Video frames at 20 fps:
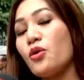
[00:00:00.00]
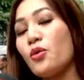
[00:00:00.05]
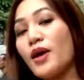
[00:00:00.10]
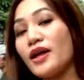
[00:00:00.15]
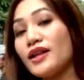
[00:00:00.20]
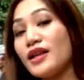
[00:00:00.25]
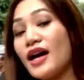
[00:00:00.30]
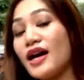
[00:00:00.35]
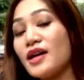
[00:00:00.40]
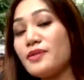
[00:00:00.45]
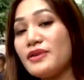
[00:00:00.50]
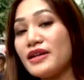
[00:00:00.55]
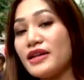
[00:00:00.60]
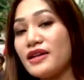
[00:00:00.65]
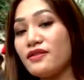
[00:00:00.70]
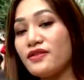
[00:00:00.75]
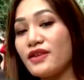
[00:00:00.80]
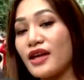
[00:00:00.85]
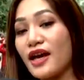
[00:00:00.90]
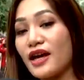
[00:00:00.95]
Well, I
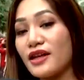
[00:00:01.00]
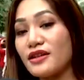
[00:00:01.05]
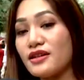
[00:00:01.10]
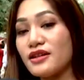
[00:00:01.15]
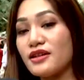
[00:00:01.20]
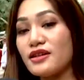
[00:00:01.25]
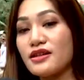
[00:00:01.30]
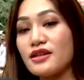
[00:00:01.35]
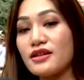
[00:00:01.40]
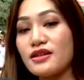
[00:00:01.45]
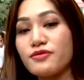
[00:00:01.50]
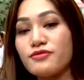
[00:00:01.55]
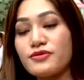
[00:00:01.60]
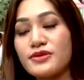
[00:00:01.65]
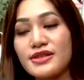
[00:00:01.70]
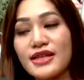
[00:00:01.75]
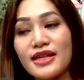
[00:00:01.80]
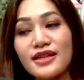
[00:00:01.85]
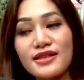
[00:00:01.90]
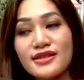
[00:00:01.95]
believe that
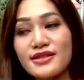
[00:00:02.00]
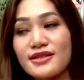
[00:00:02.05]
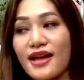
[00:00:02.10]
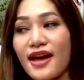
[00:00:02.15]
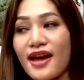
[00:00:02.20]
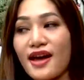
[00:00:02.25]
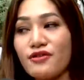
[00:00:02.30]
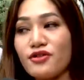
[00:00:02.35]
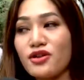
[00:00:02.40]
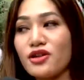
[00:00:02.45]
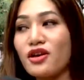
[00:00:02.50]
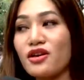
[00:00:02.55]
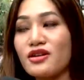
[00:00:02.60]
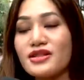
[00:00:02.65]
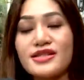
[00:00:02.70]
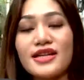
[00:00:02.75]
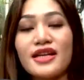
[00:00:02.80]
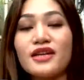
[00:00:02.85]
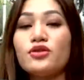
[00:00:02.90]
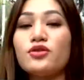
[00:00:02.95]
since having our
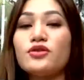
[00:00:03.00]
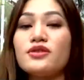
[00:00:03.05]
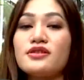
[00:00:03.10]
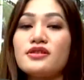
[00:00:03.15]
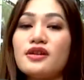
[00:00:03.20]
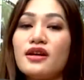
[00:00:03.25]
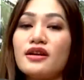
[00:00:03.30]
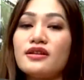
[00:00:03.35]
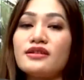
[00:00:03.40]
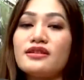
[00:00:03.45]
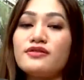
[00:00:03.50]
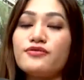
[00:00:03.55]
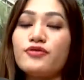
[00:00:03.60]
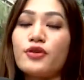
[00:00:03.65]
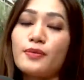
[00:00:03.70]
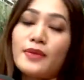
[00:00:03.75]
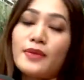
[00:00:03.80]
statehood from